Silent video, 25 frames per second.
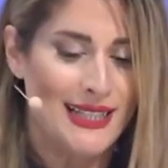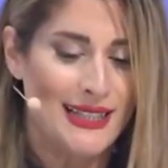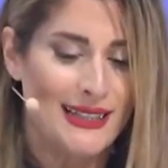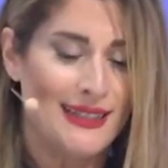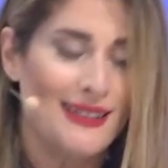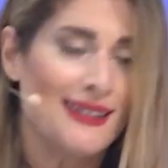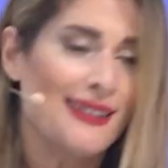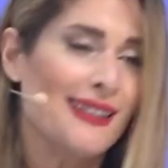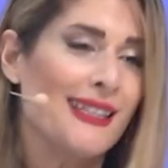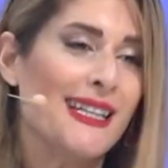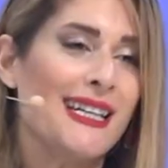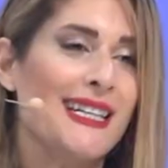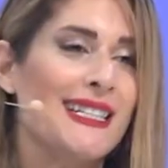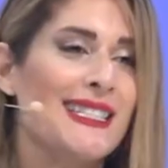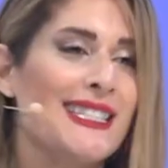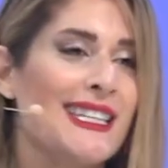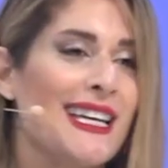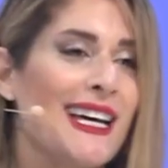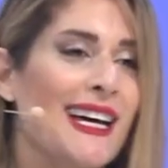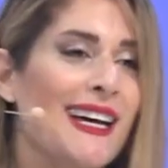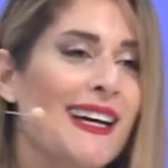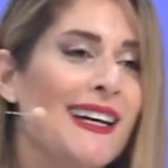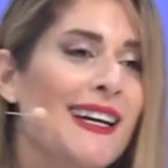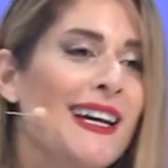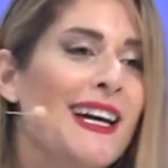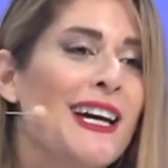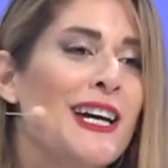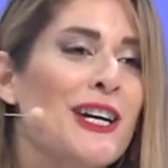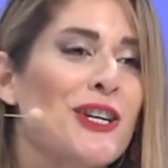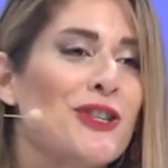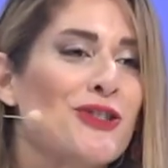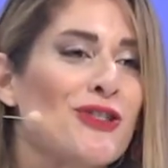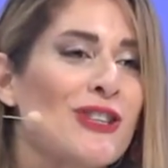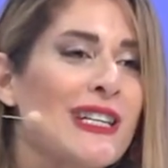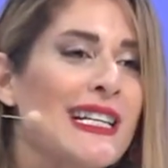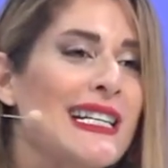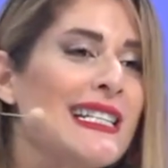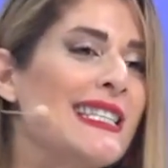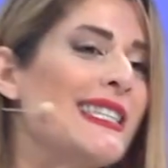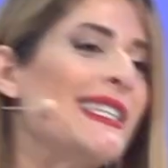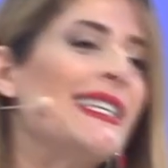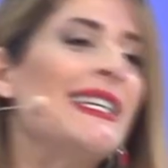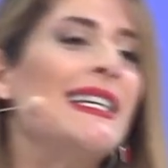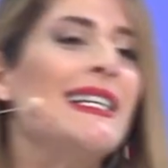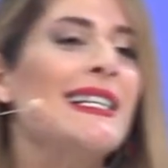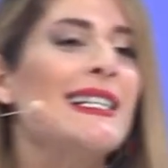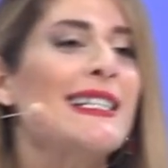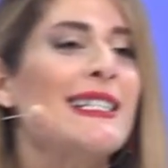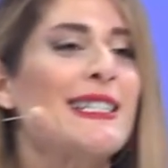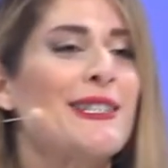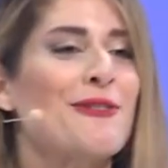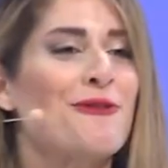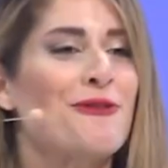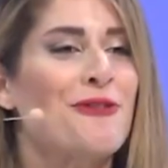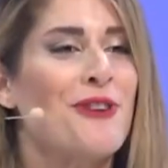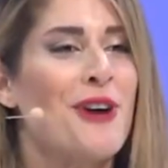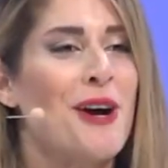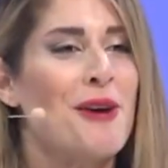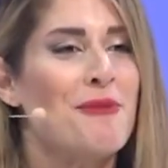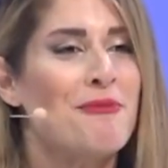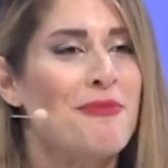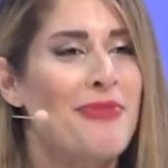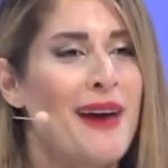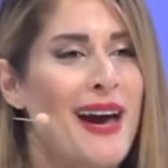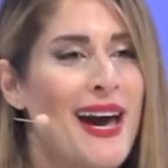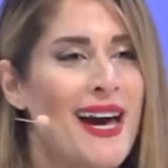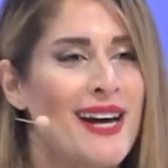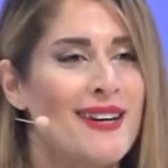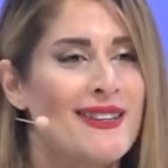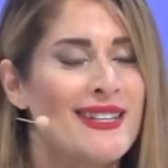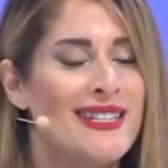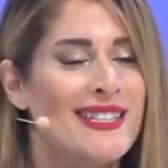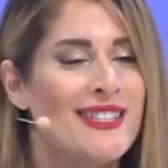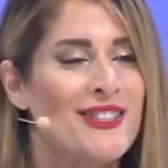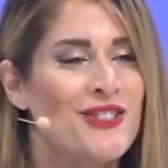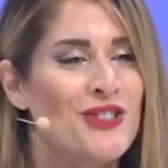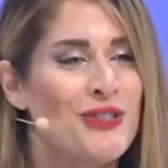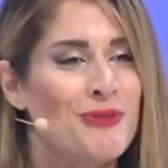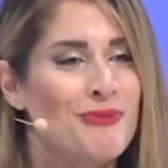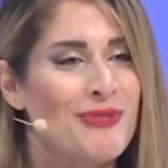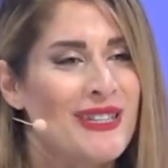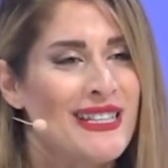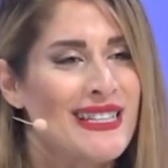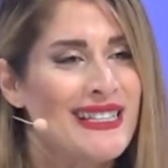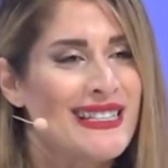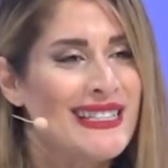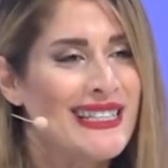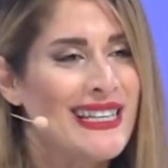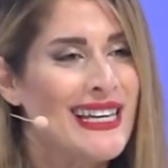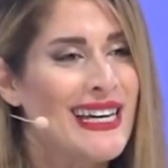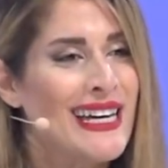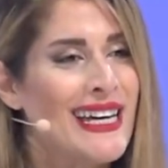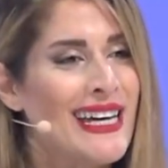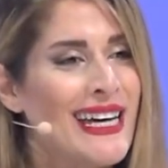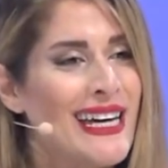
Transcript: leader. Greetings from Paris, Chibeze.